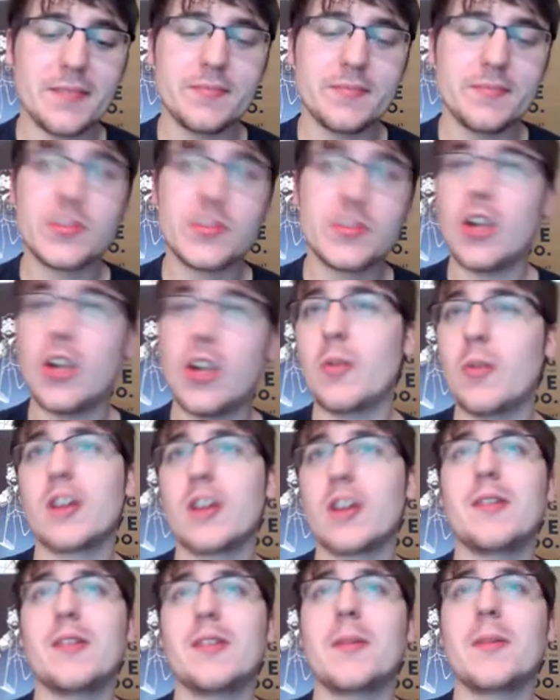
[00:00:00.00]
going to
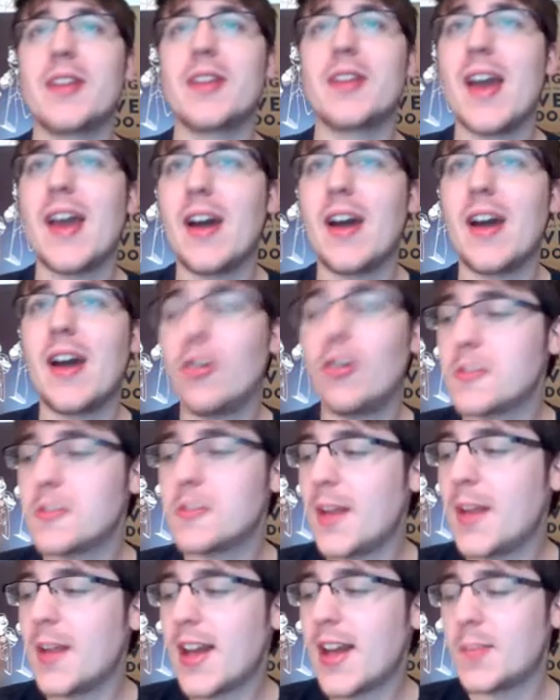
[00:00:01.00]
talk about the Ultimate
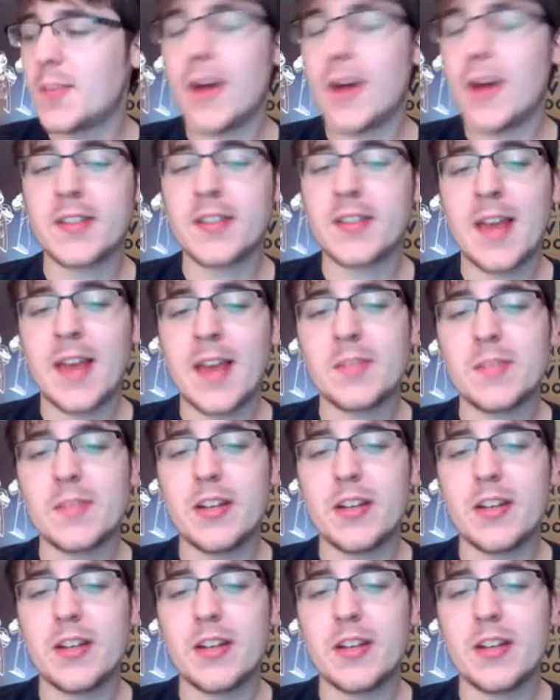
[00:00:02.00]
Xbox game sale.